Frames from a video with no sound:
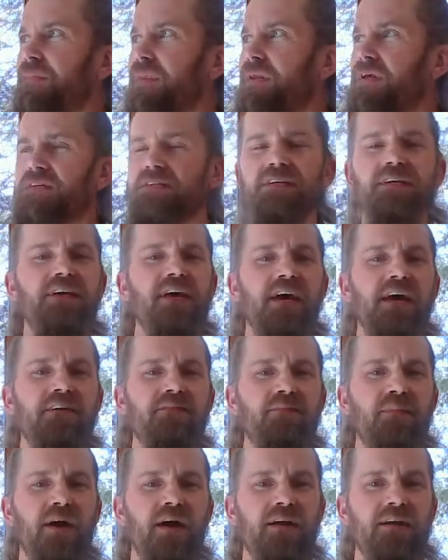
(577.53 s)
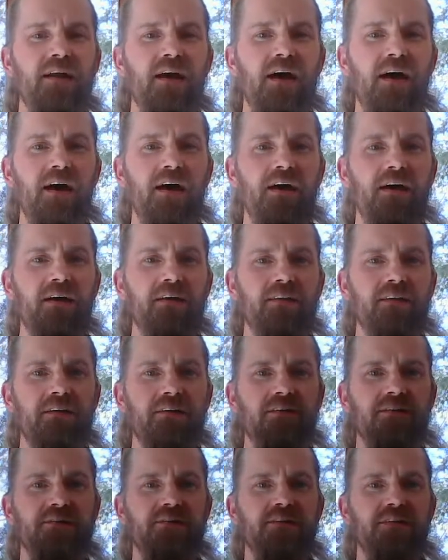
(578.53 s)
it's the caveman diet.
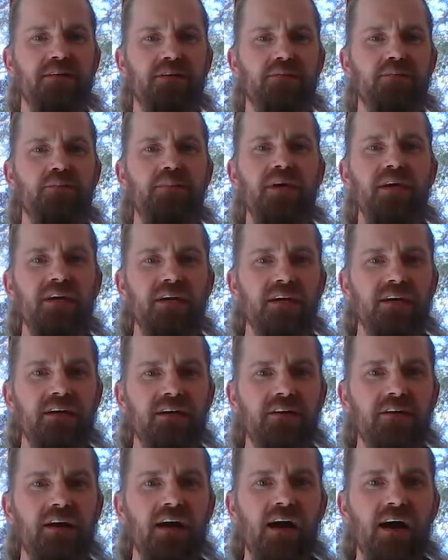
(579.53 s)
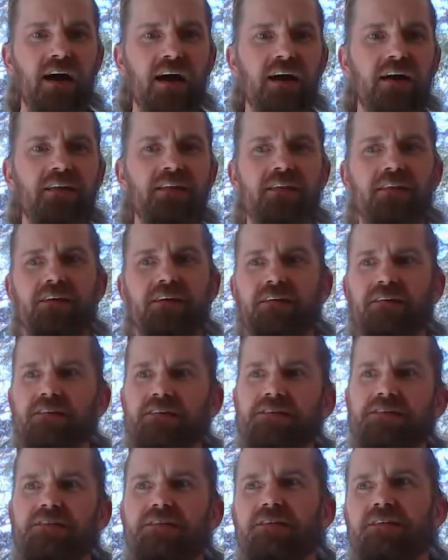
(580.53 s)
There's the meat eater diet.
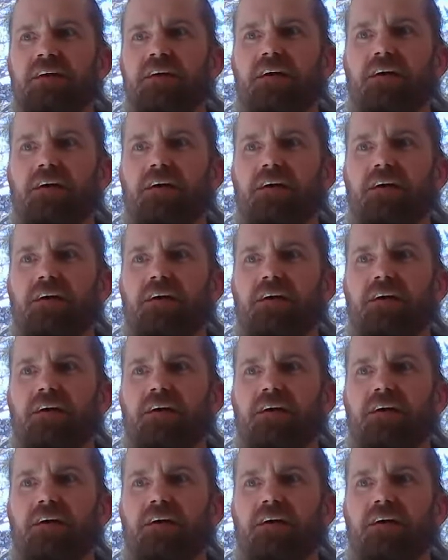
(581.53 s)
There's